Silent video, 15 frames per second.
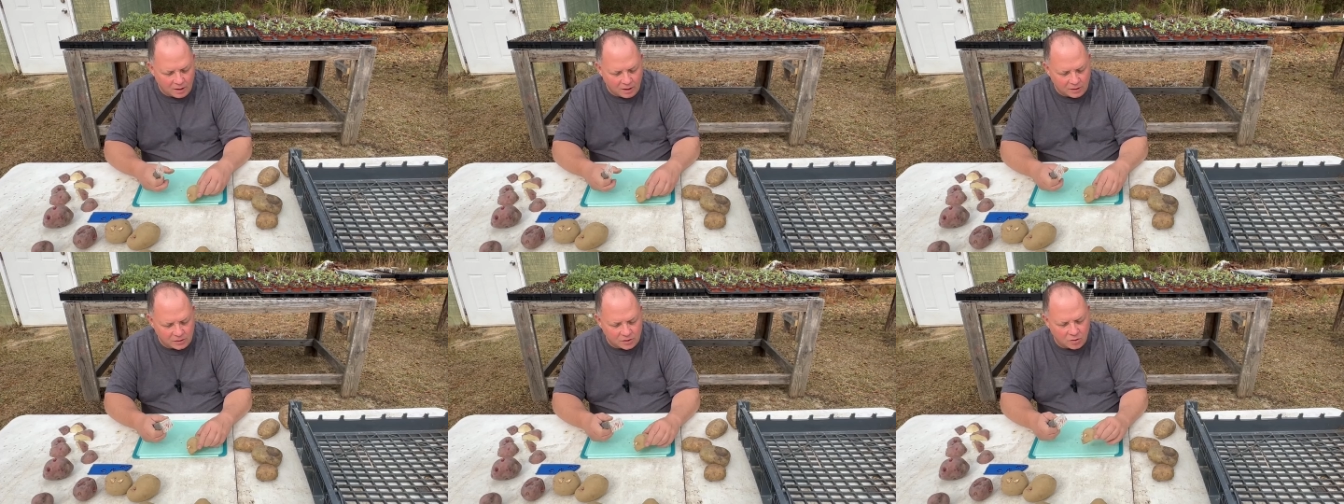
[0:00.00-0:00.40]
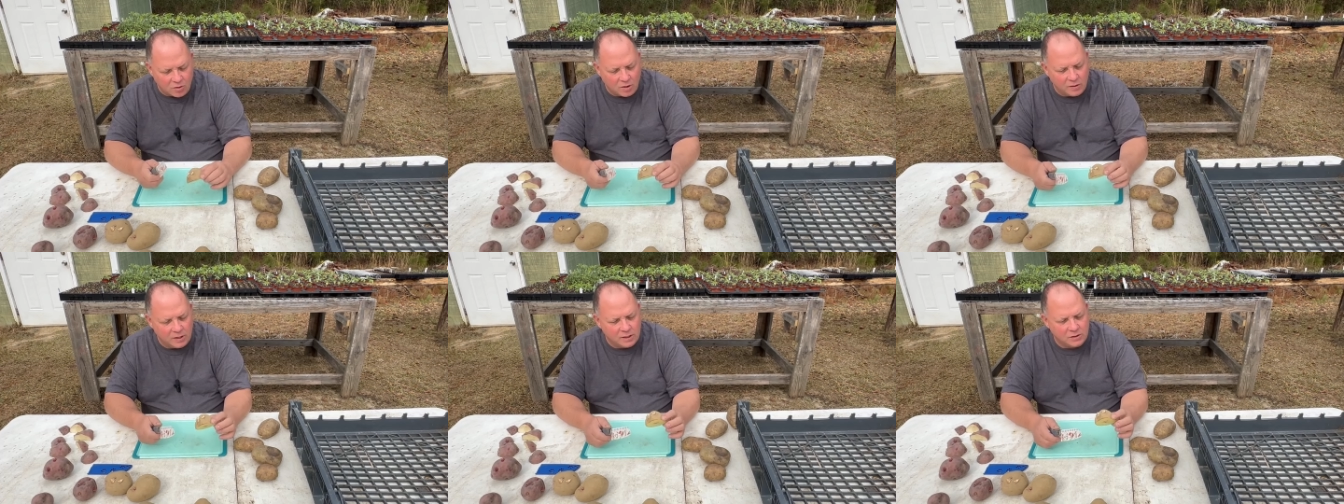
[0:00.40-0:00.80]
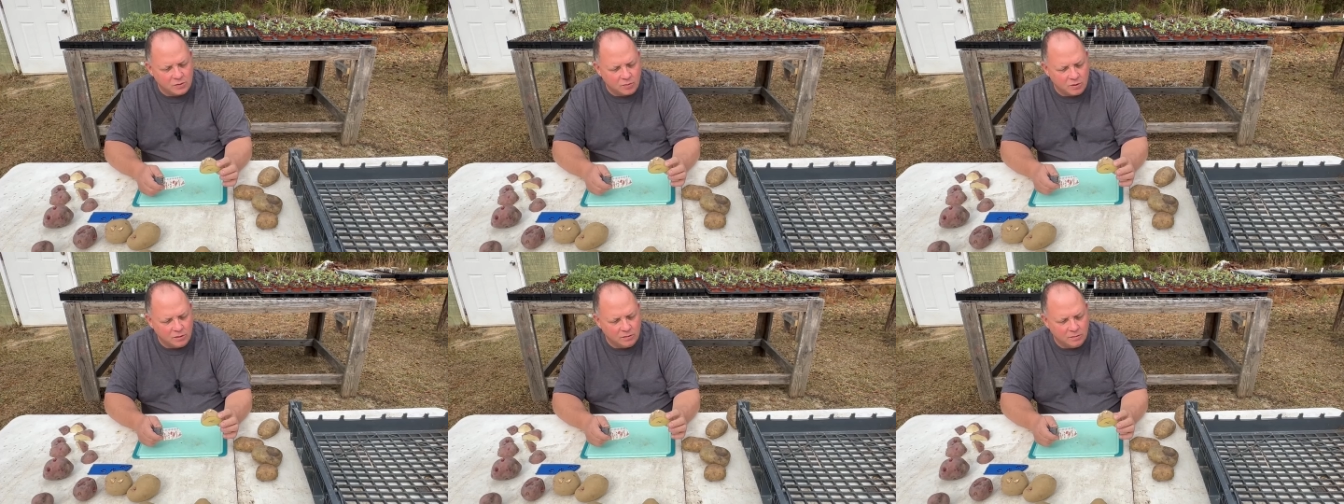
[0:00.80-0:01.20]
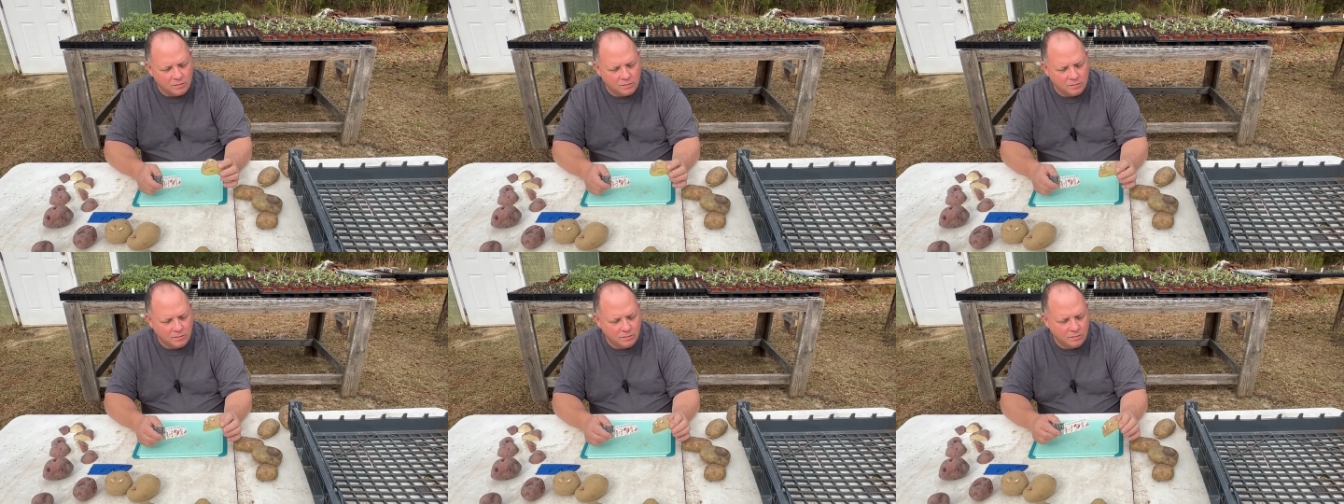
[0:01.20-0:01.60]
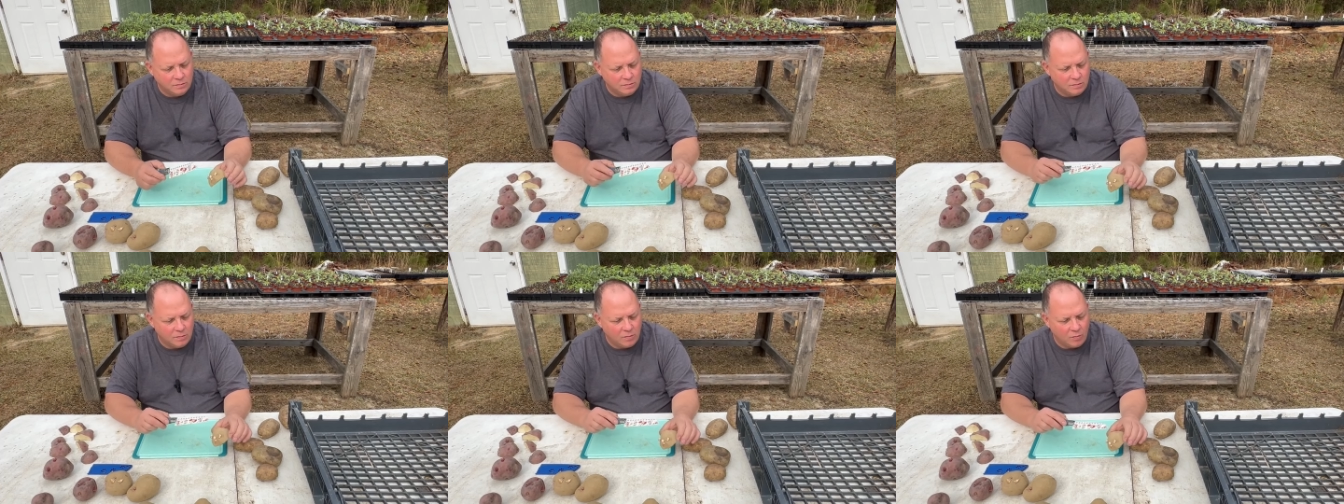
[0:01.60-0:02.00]
And so on this one,
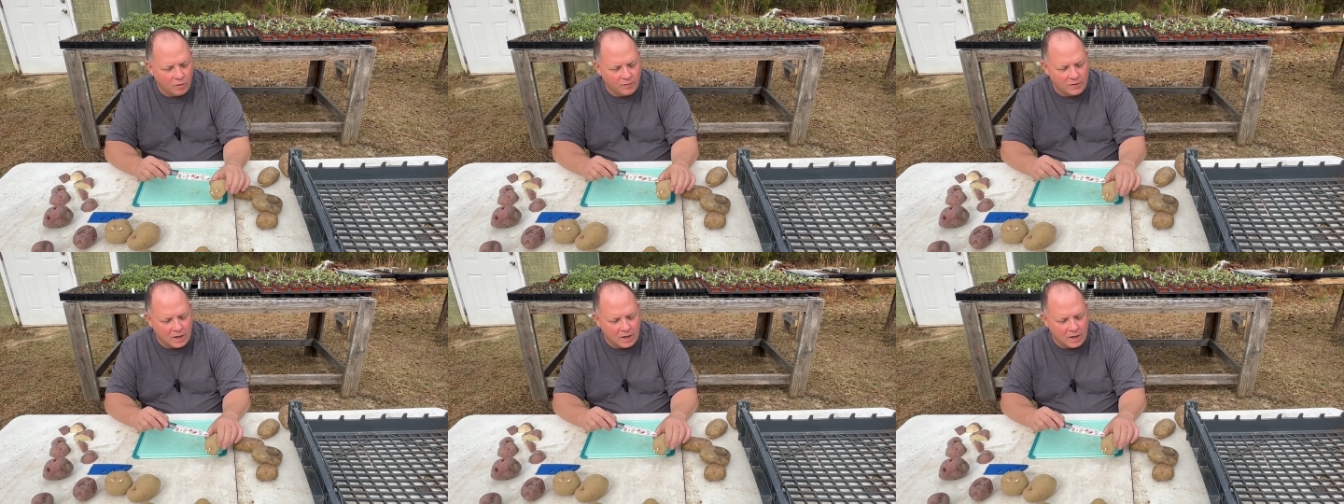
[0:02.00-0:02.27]
we've